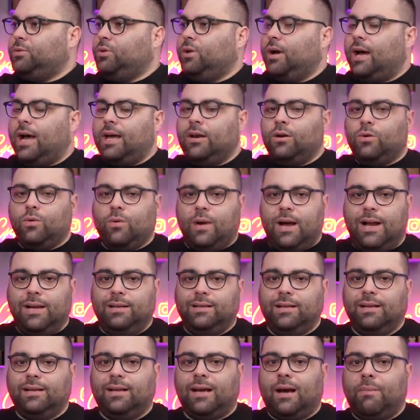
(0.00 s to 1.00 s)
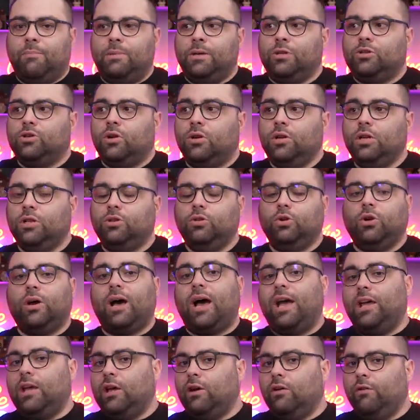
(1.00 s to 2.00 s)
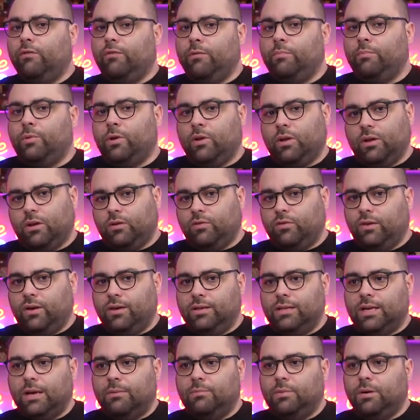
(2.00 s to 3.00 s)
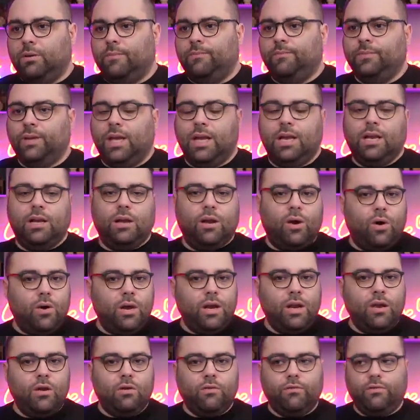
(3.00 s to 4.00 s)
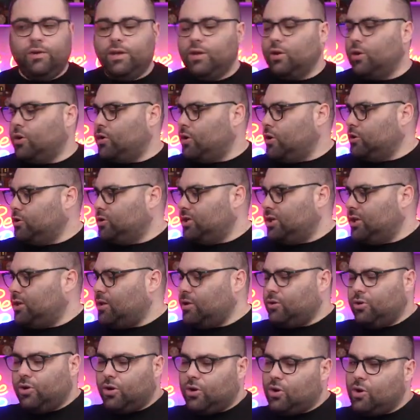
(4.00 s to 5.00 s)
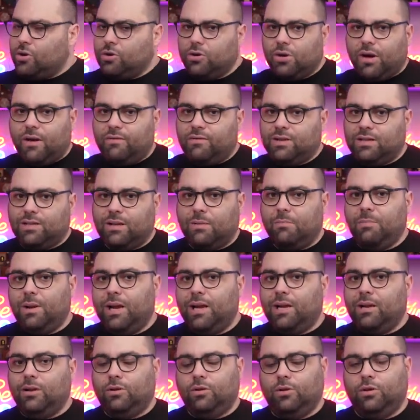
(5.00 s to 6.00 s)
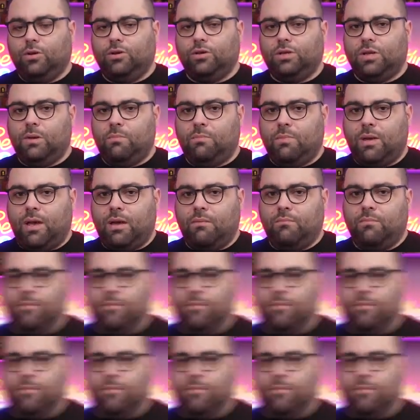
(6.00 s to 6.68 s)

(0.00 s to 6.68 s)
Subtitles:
to higher quality, it happens only to high AOV products, for example. In lower AOV, you're going to see that you're going to have a stability to your CPM.